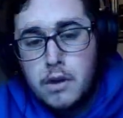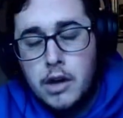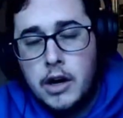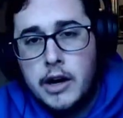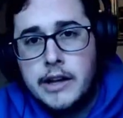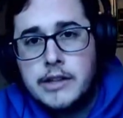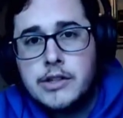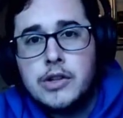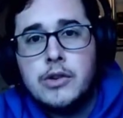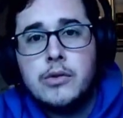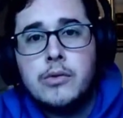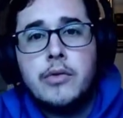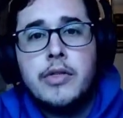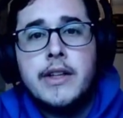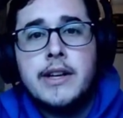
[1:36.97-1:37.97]
Alright,
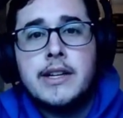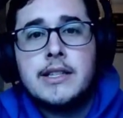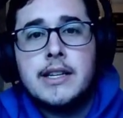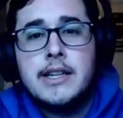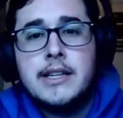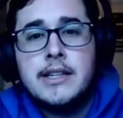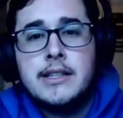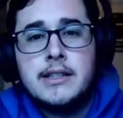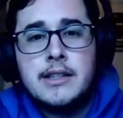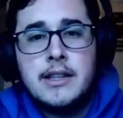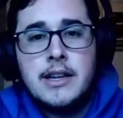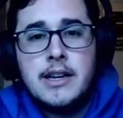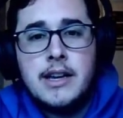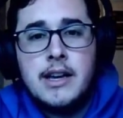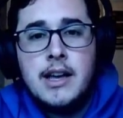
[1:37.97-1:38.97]
so this is
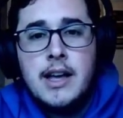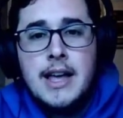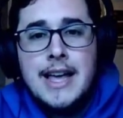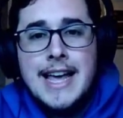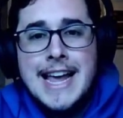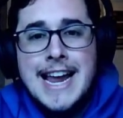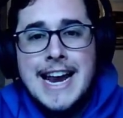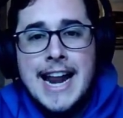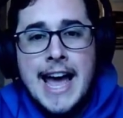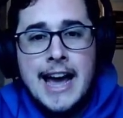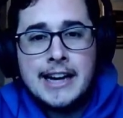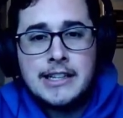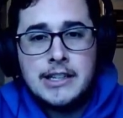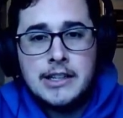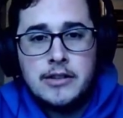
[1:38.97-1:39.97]
the
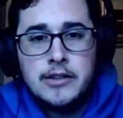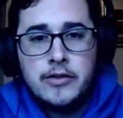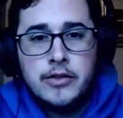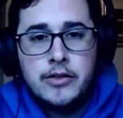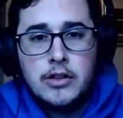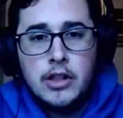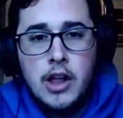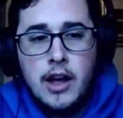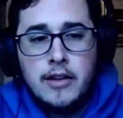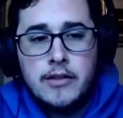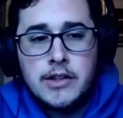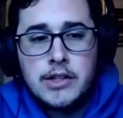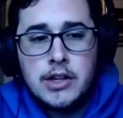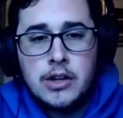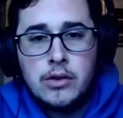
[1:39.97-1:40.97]
inactive
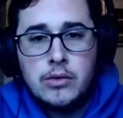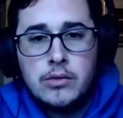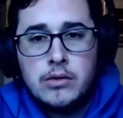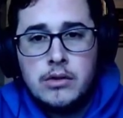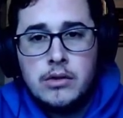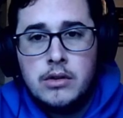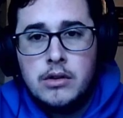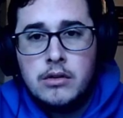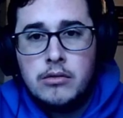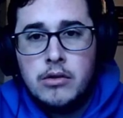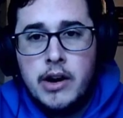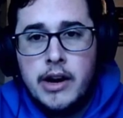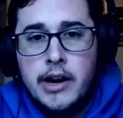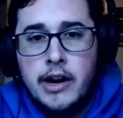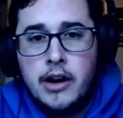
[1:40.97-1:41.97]
lava zone
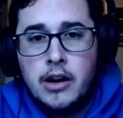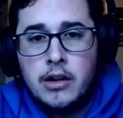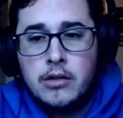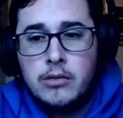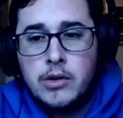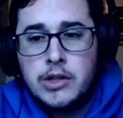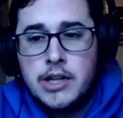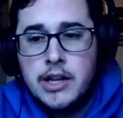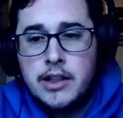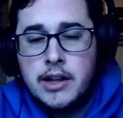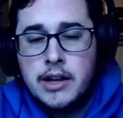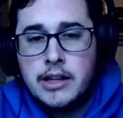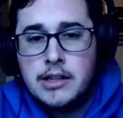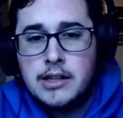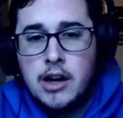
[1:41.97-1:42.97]
right here, which I
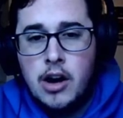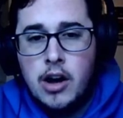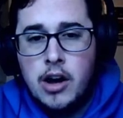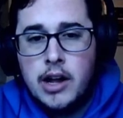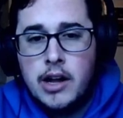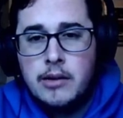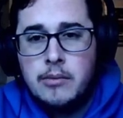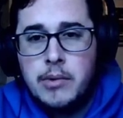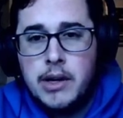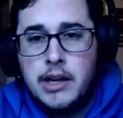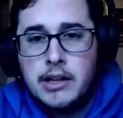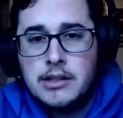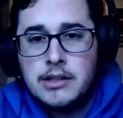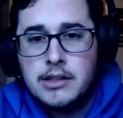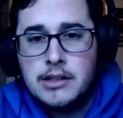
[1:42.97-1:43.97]
think is odd
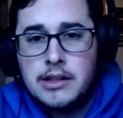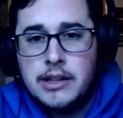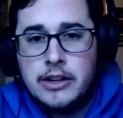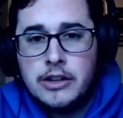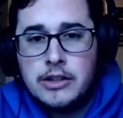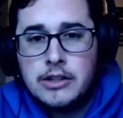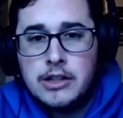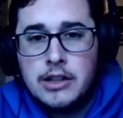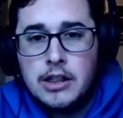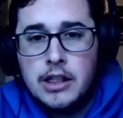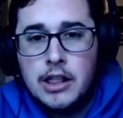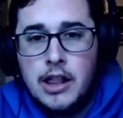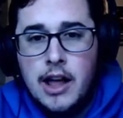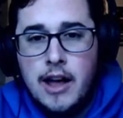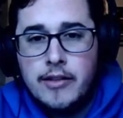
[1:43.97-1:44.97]
because there's
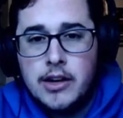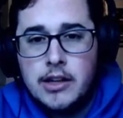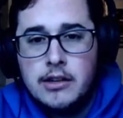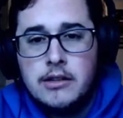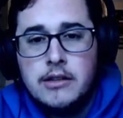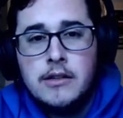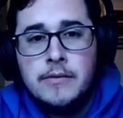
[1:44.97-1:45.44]
lava.